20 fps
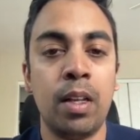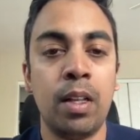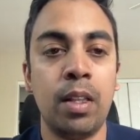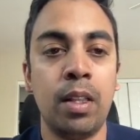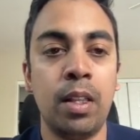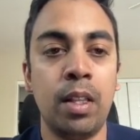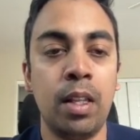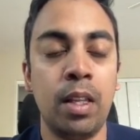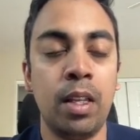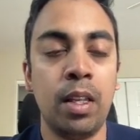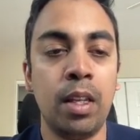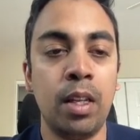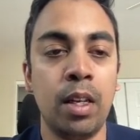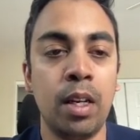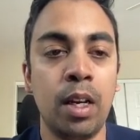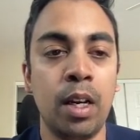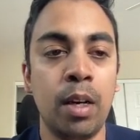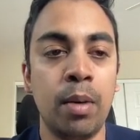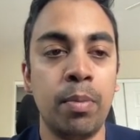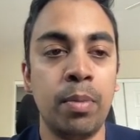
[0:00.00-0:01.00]
these
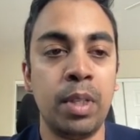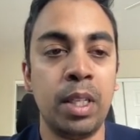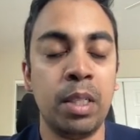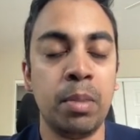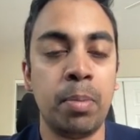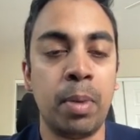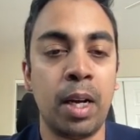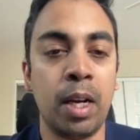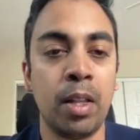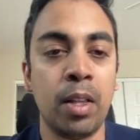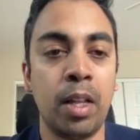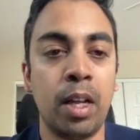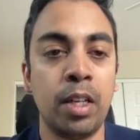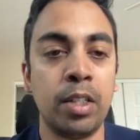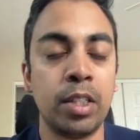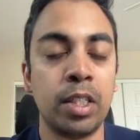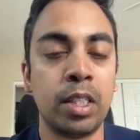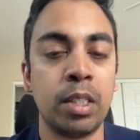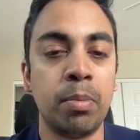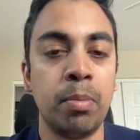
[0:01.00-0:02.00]

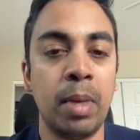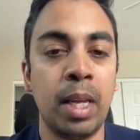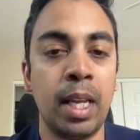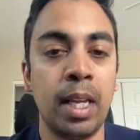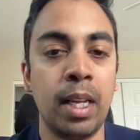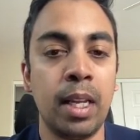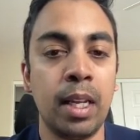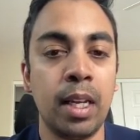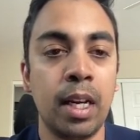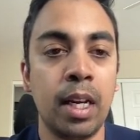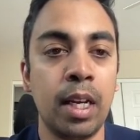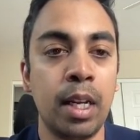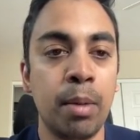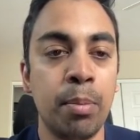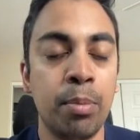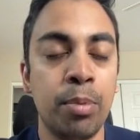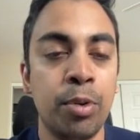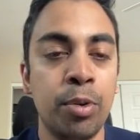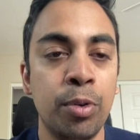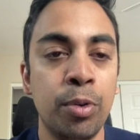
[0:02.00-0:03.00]
biologics may
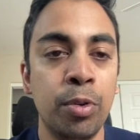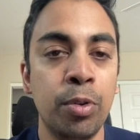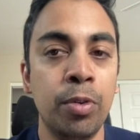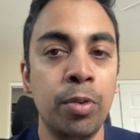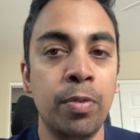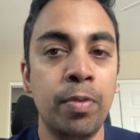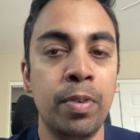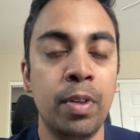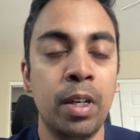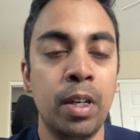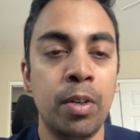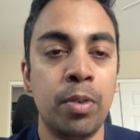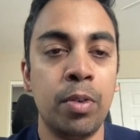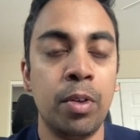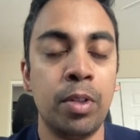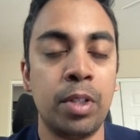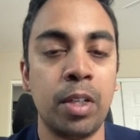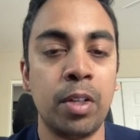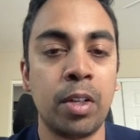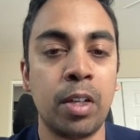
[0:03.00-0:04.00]
improve
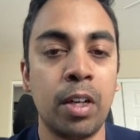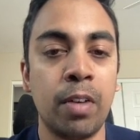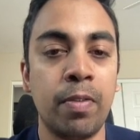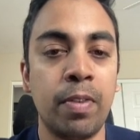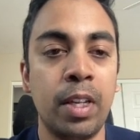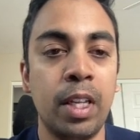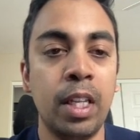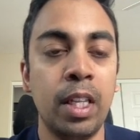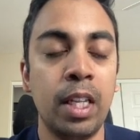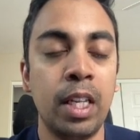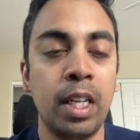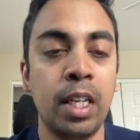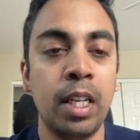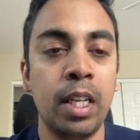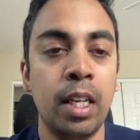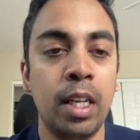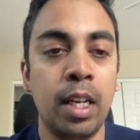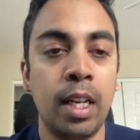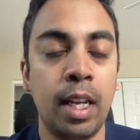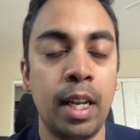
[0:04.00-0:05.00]
rotator cuff healing
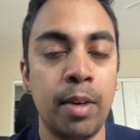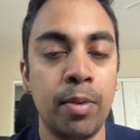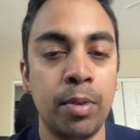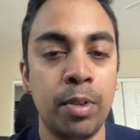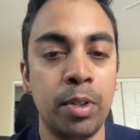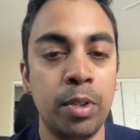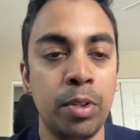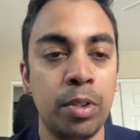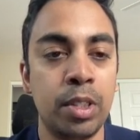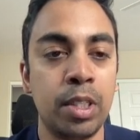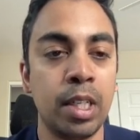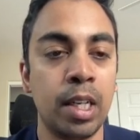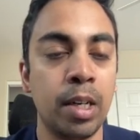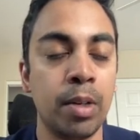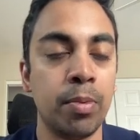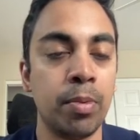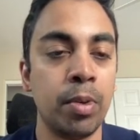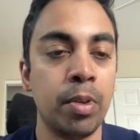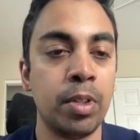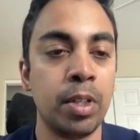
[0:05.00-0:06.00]
and reduce
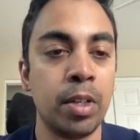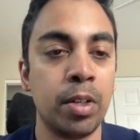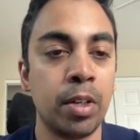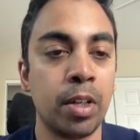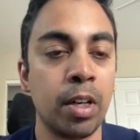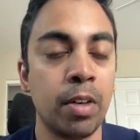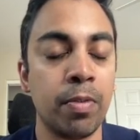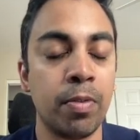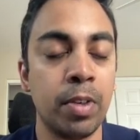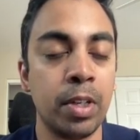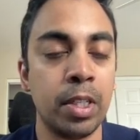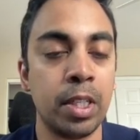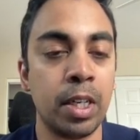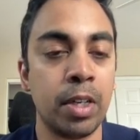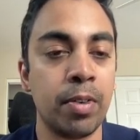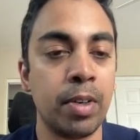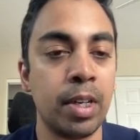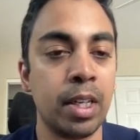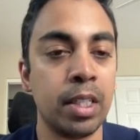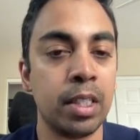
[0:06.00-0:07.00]
rotator cuff re-tear
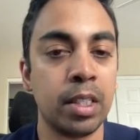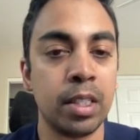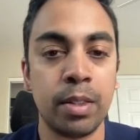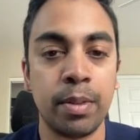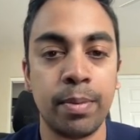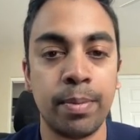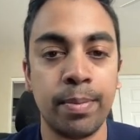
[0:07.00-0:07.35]
rates.